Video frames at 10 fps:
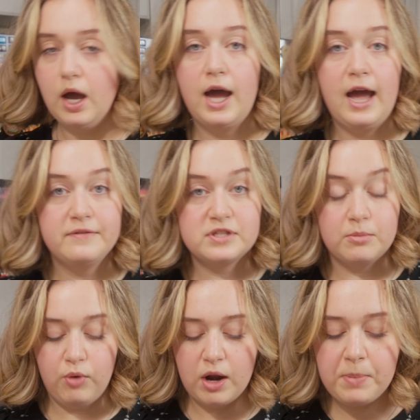I have
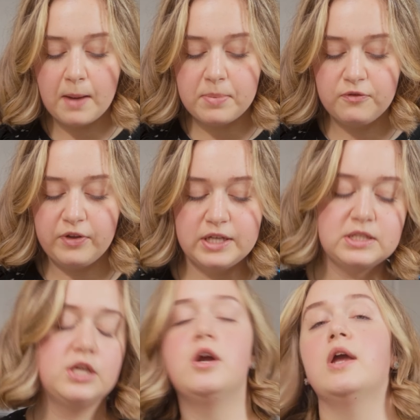some red pepper
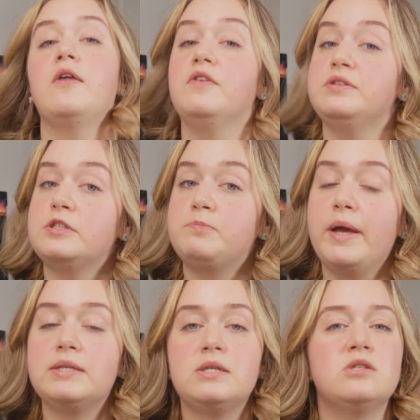flakes here. Again, this is
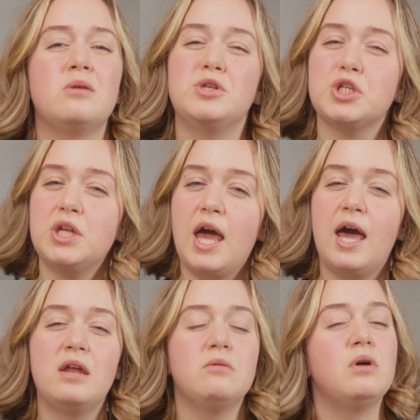spicy, so I'm just gonna
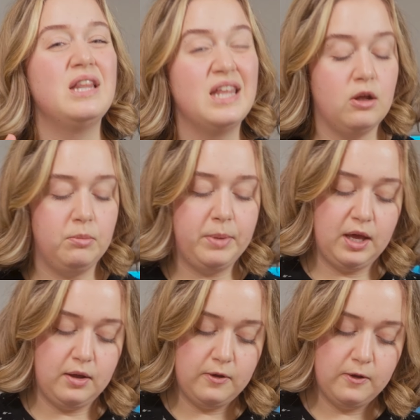add a little
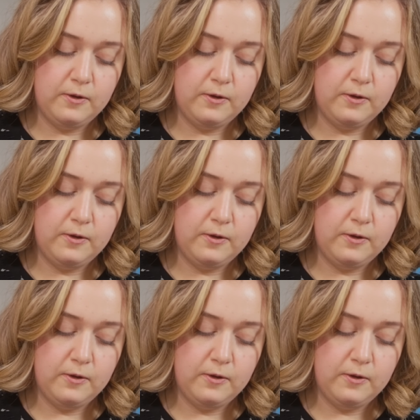bit,